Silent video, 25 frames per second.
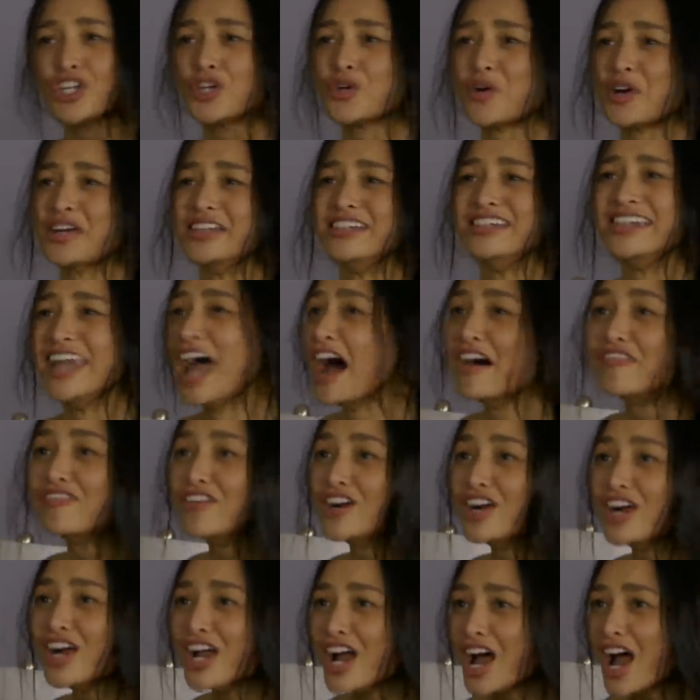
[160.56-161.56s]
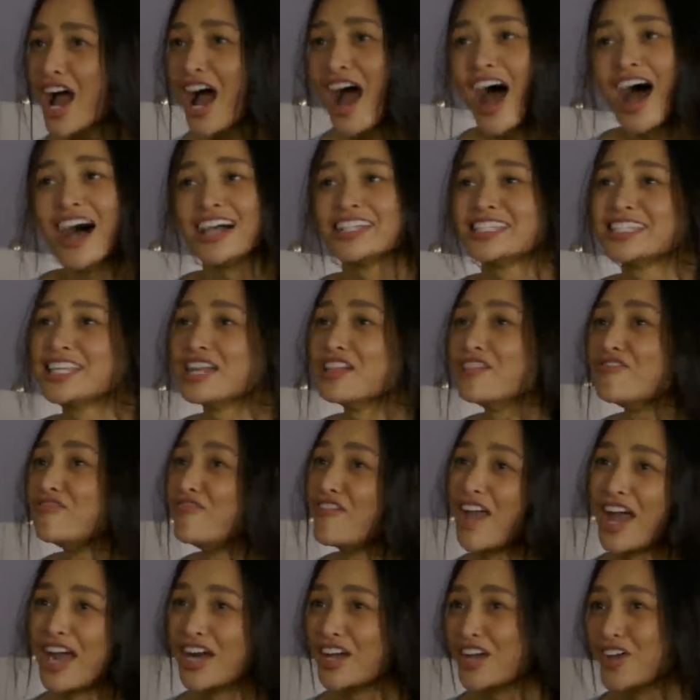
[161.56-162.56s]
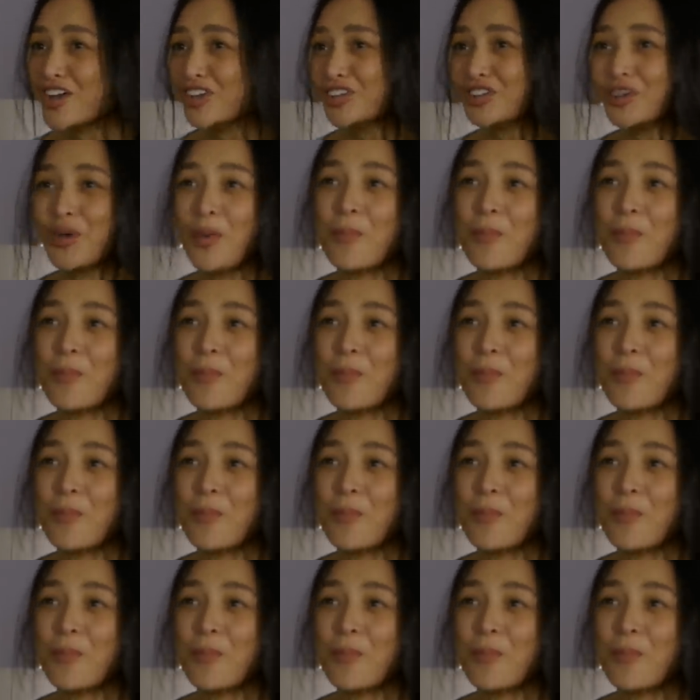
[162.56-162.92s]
You were never a Silverio to